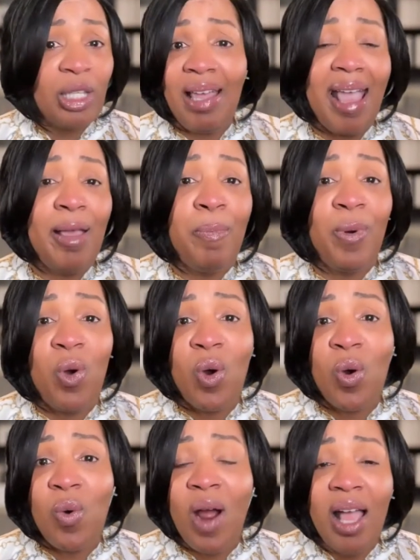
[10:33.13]
to be
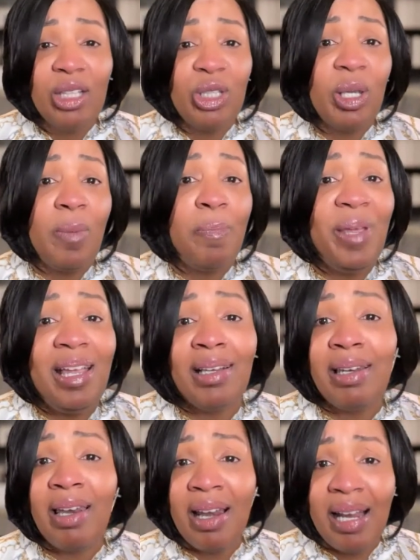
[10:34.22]
able to
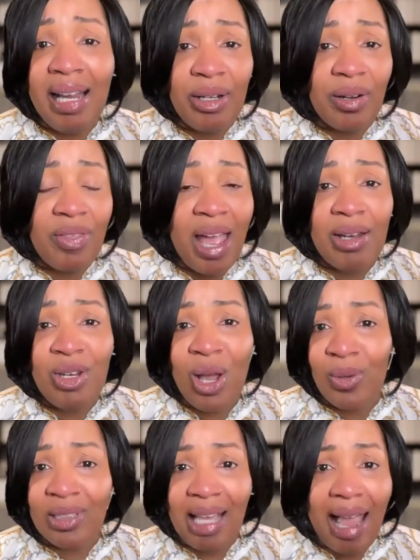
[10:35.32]
be a leader
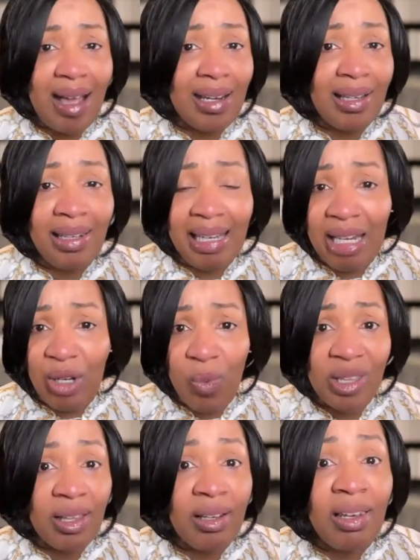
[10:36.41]
that knows how to lead
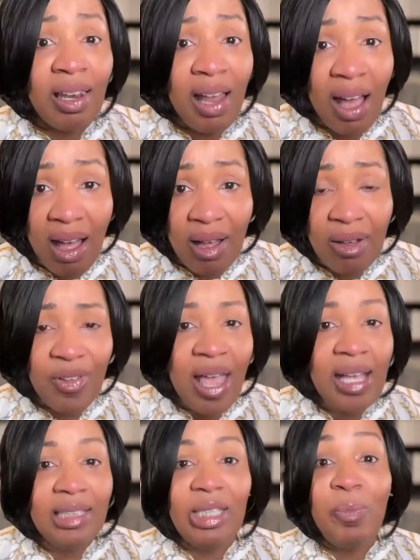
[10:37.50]
with love,
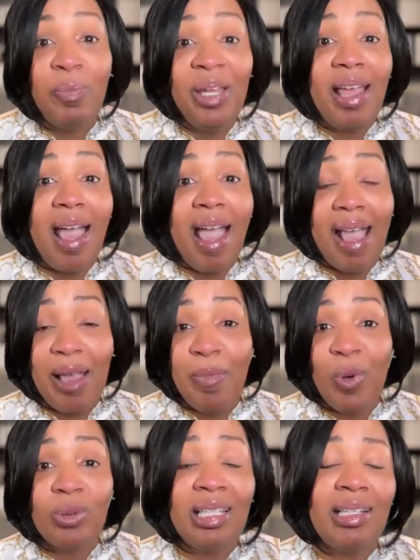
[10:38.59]
to be
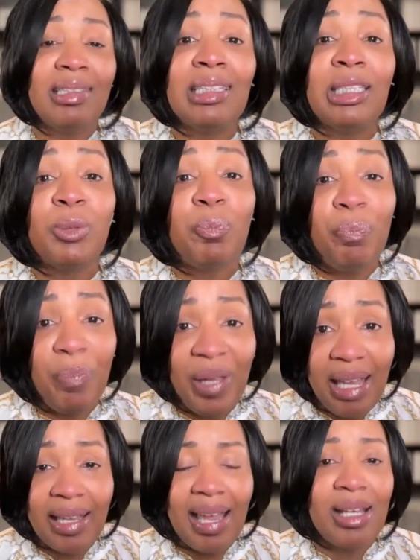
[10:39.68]
able to
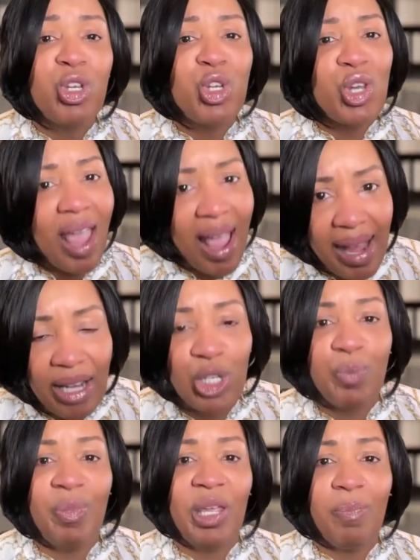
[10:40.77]
speak and change
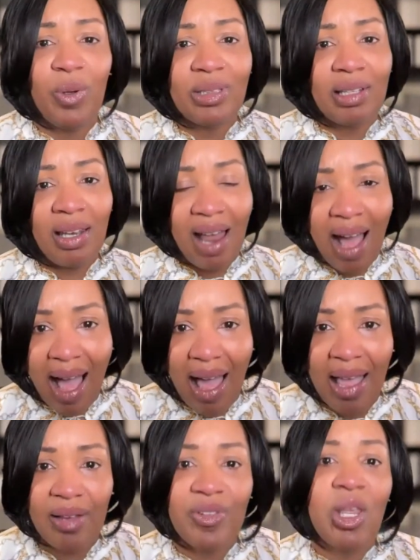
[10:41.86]
people's
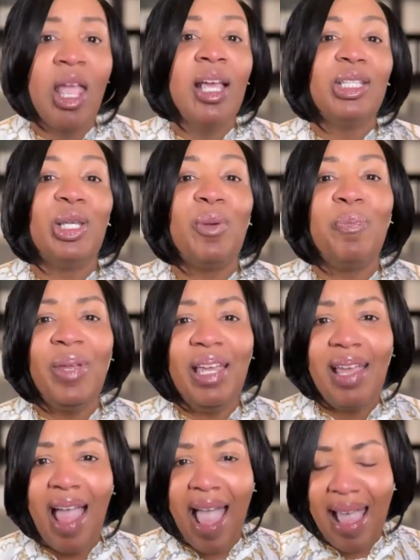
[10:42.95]
lives, to be
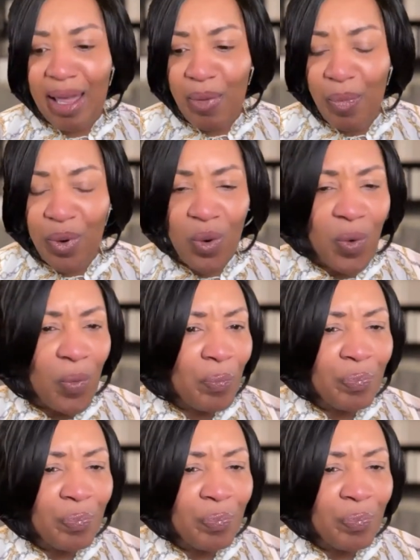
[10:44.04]
able